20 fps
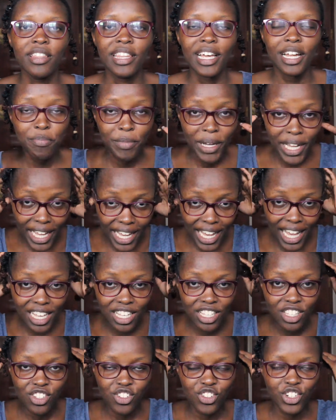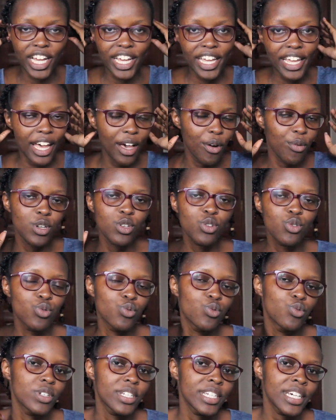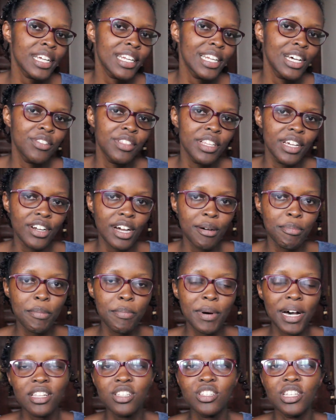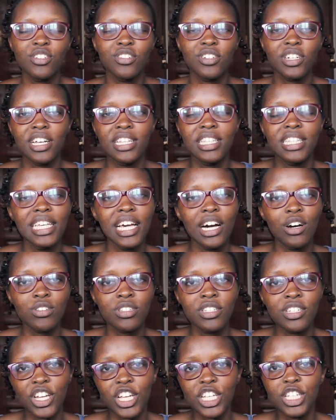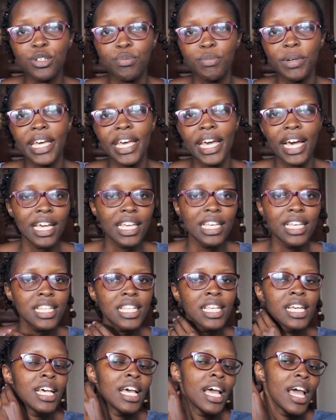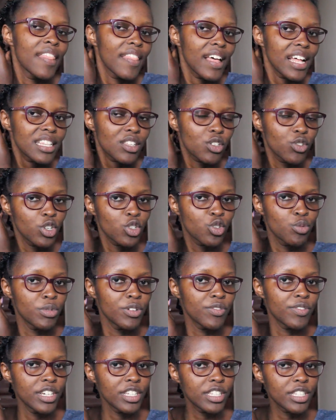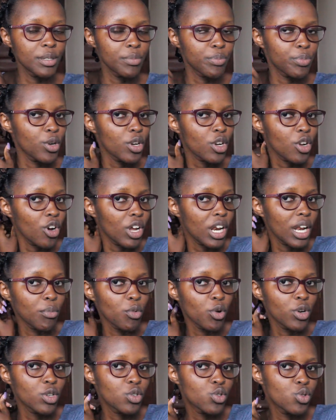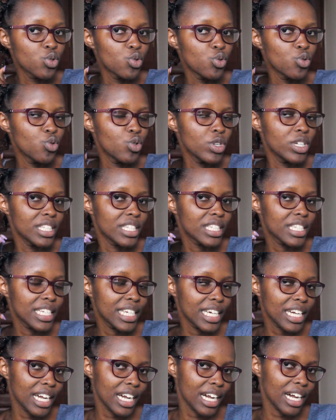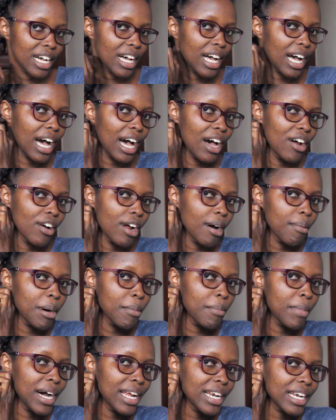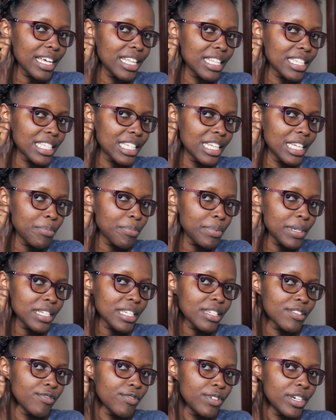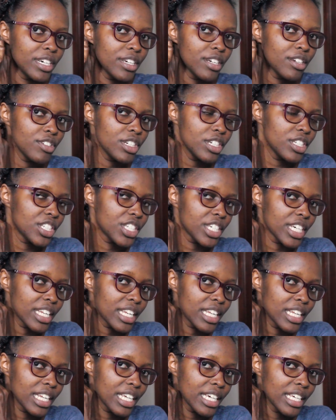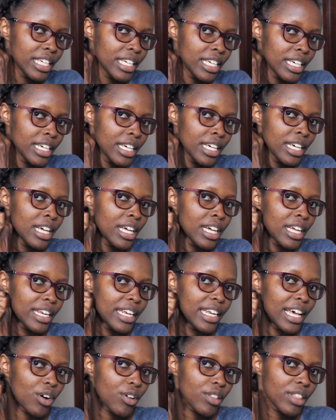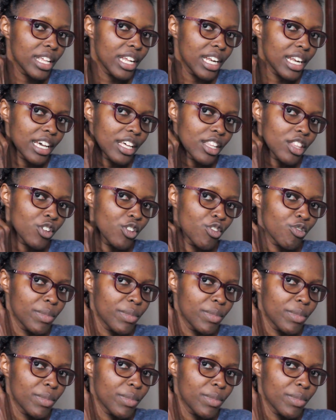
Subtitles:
that my hair is dry, I want to take down the rubber band so that you can see how stretched my hair is, and that's going to be very simple. All I'm going to do is take a rubber band and slip it very gently down the length of